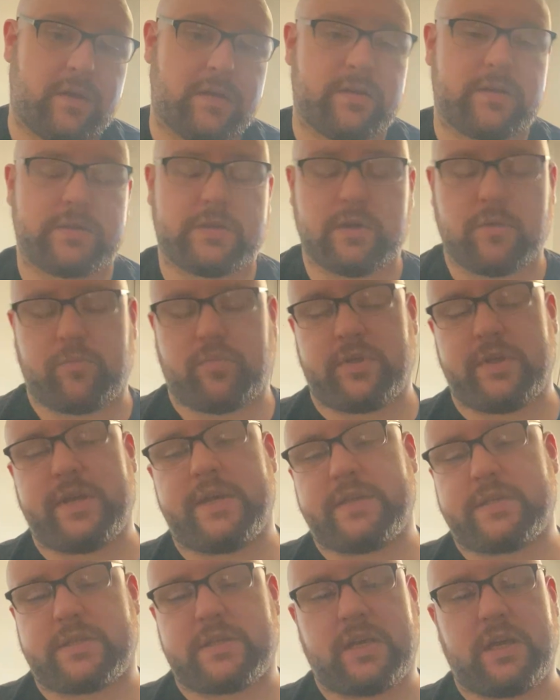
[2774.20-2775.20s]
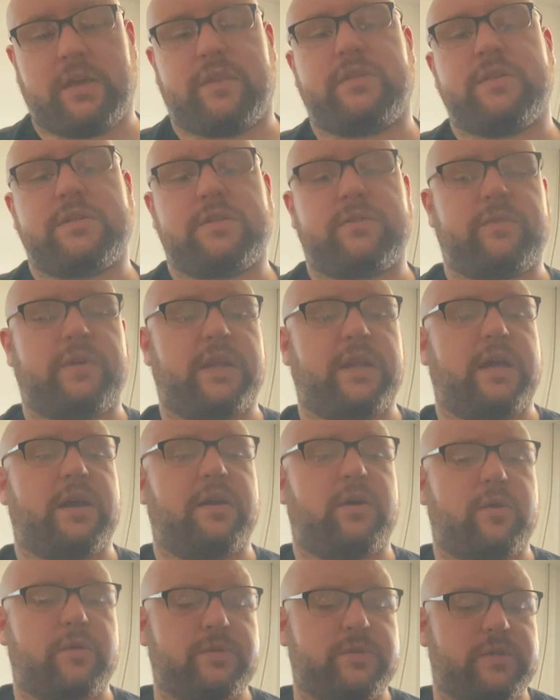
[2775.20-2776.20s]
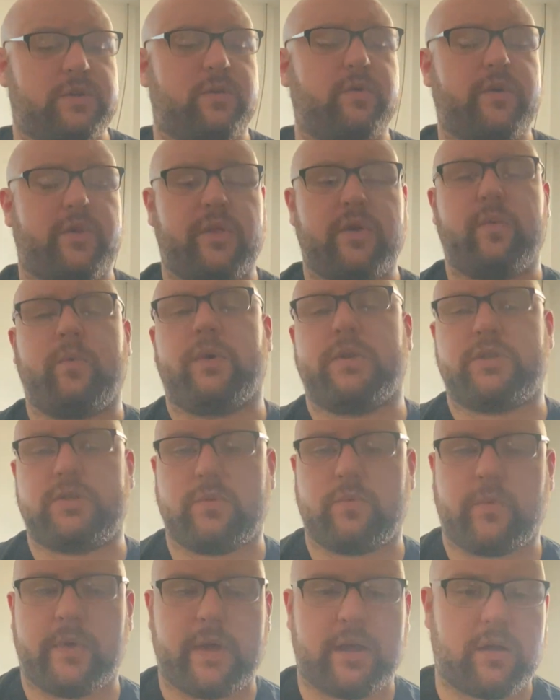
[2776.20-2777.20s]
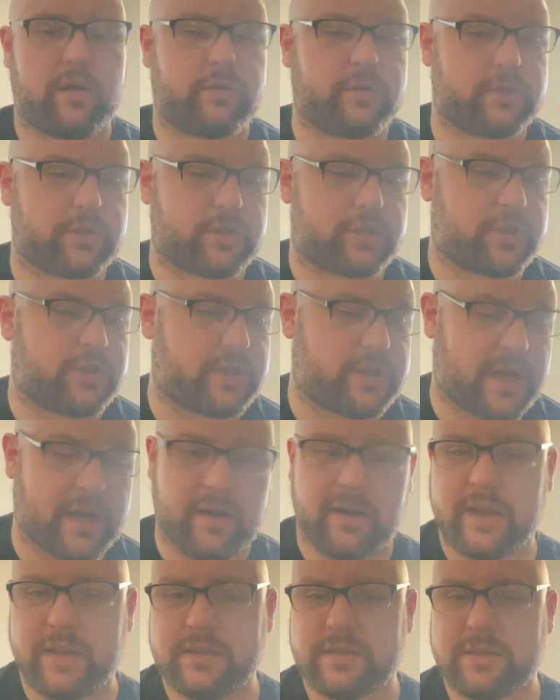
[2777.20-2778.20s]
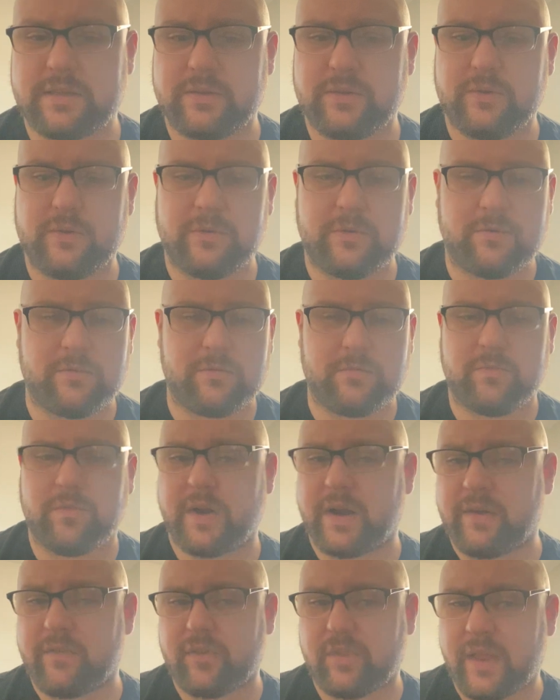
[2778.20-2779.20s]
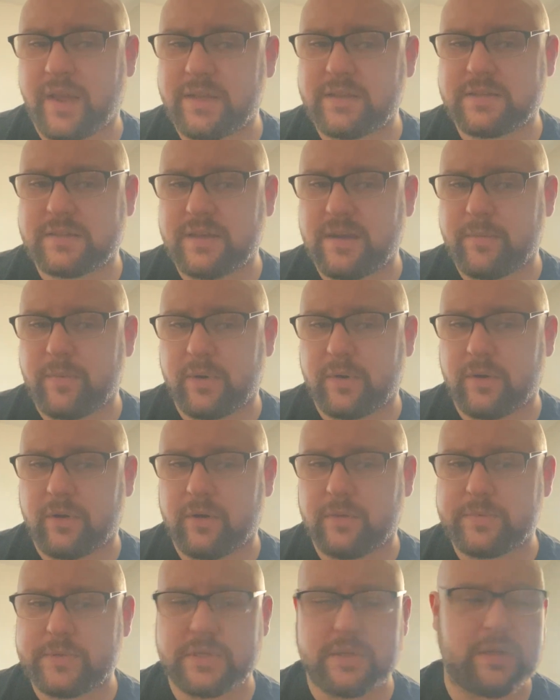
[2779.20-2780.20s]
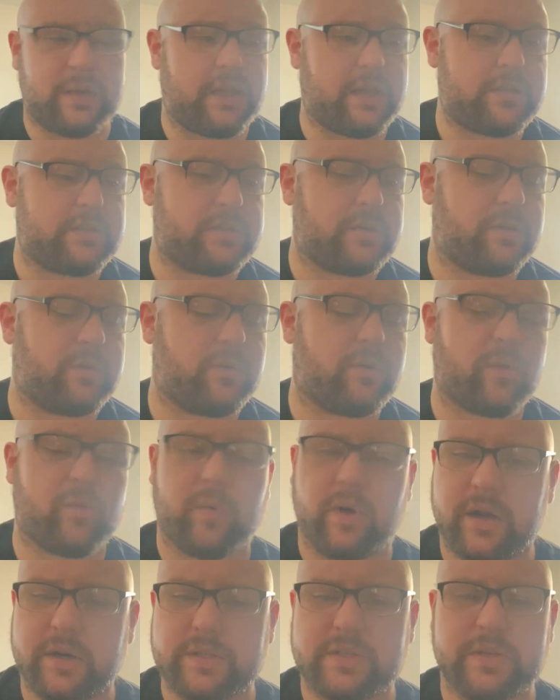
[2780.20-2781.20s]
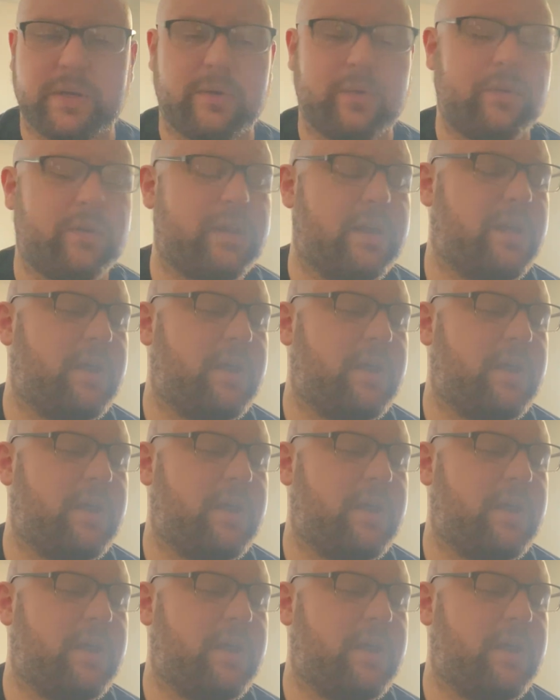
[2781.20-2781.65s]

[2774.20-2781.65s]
So please take this video, do with it what you will, share it to whatever lightsaber groups you need to or want to.